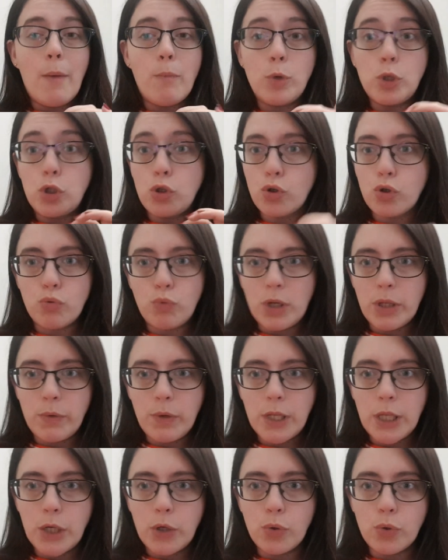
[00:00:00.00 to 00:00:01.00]
which looks really,
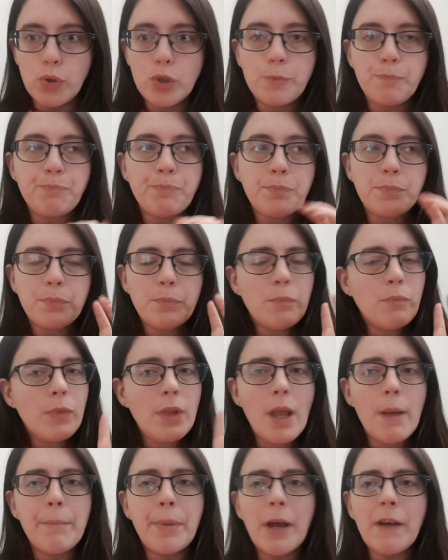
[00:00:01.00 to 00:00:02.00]
really good.
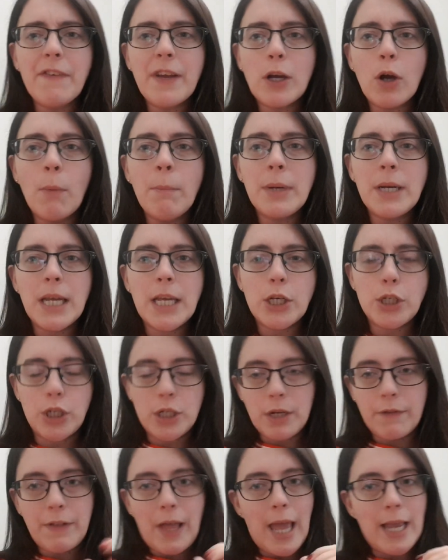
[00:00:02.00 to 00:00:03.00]
Perfect
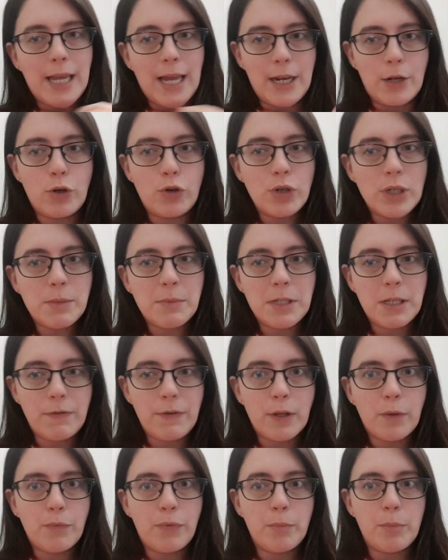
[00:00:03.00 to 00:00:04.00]
combination of like a Christmassy
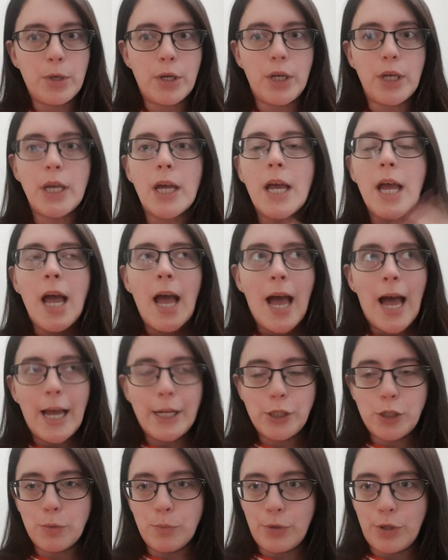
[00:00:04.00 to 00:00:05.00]
film for me
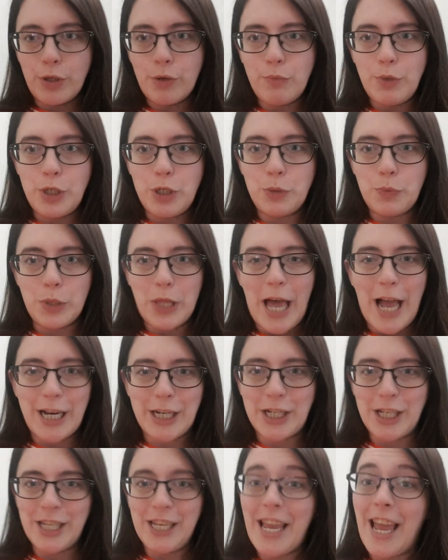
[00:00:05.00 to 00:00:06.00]
and something that Richard will
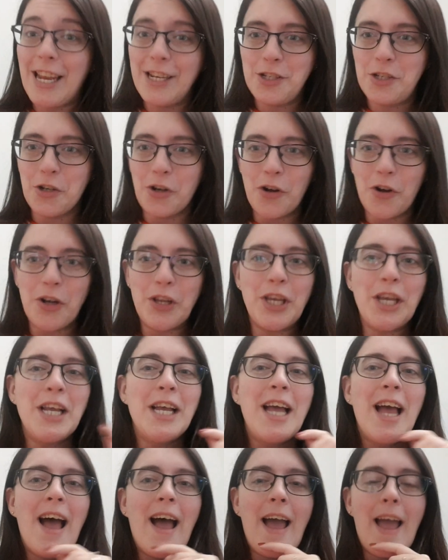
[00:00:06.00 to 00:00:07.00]
actually enjoy.
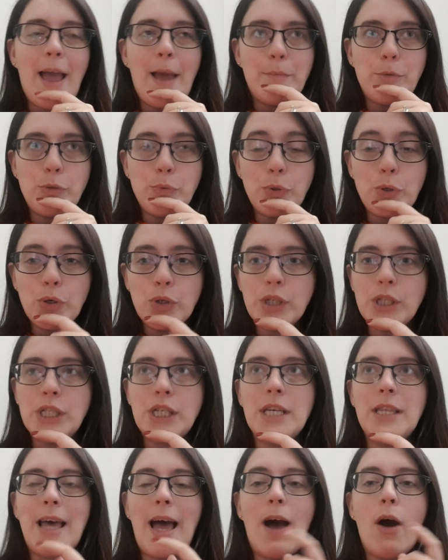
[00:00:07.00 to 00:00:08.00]
So we're going to
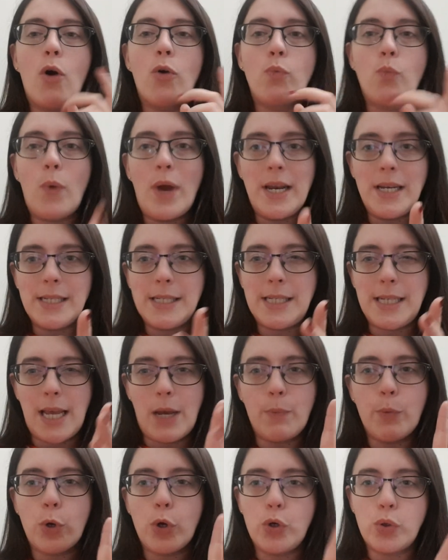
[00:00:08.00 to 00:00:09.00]
see that on
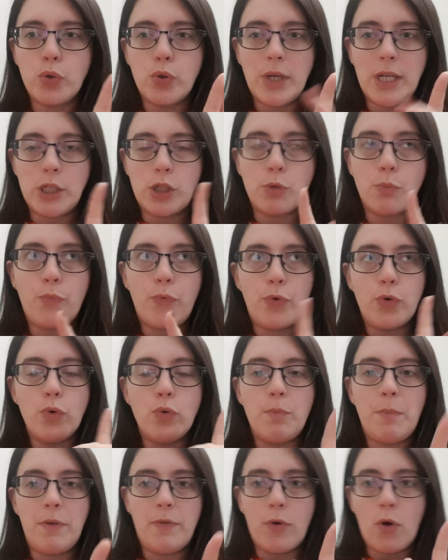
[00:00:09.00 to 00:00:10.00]
Wednesday, and we're going to go and get some
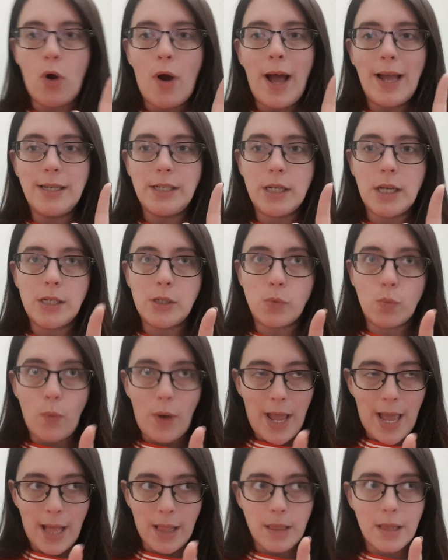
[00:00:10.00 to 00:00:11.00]
food beforehand as
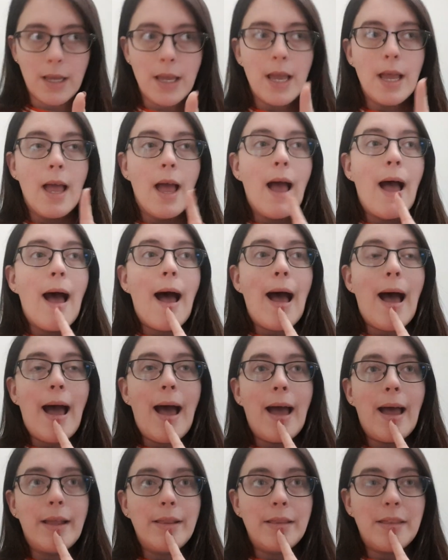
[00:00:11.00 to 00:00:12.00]
well.
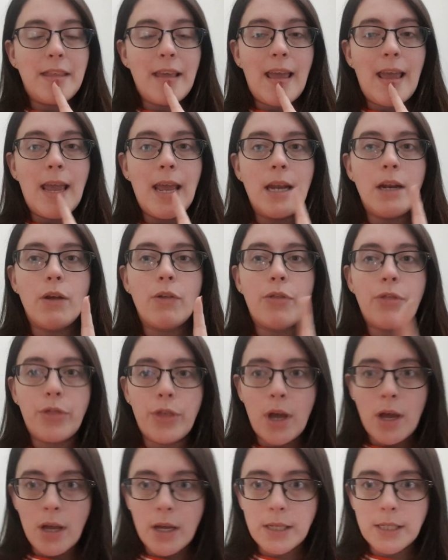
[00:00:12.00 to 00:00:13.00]
And then
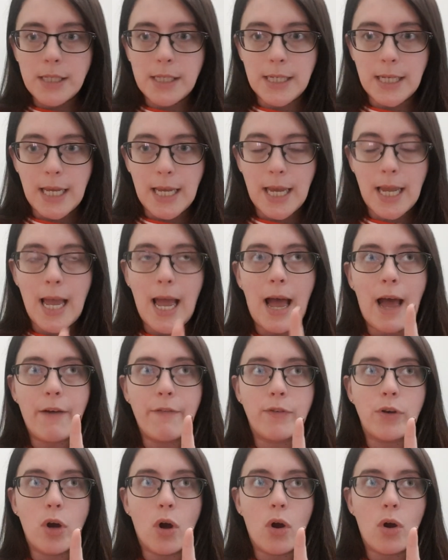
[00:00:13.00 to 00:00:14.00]
Thursday
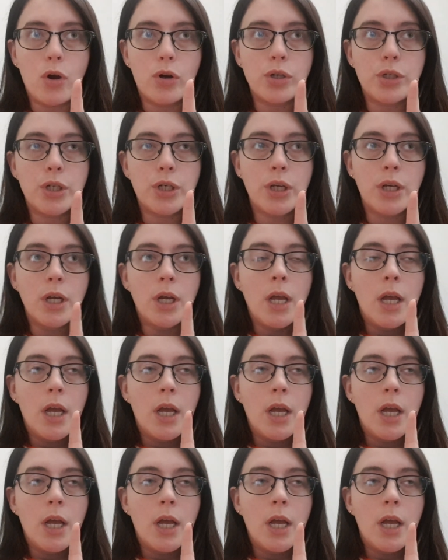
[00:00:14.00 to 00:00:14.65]
I've got